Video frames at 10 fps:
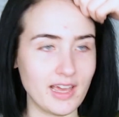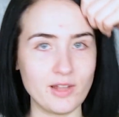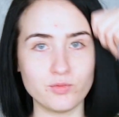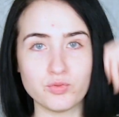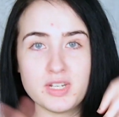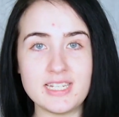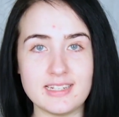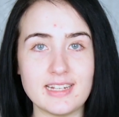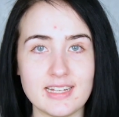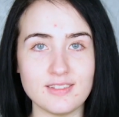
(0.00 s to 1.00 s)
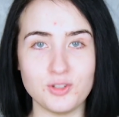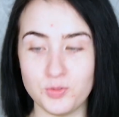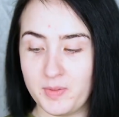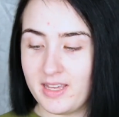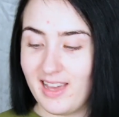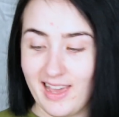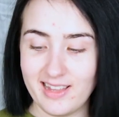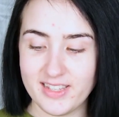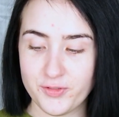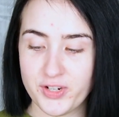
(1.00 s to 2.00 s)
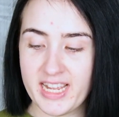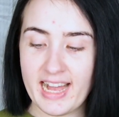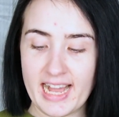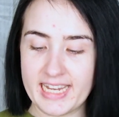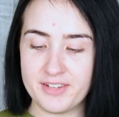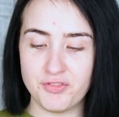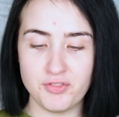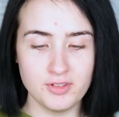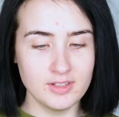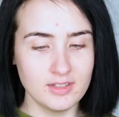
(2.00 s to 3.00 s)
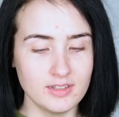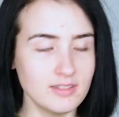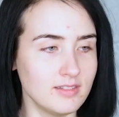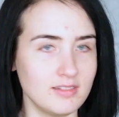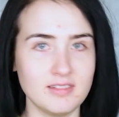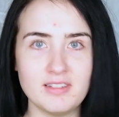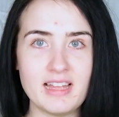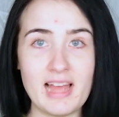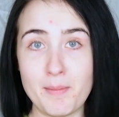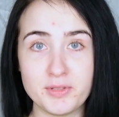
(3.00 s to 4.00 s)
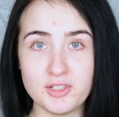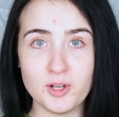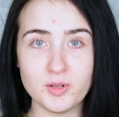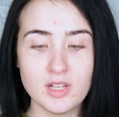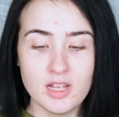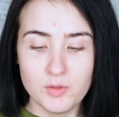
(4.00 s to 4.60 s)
and redid it to be a different kind of episode.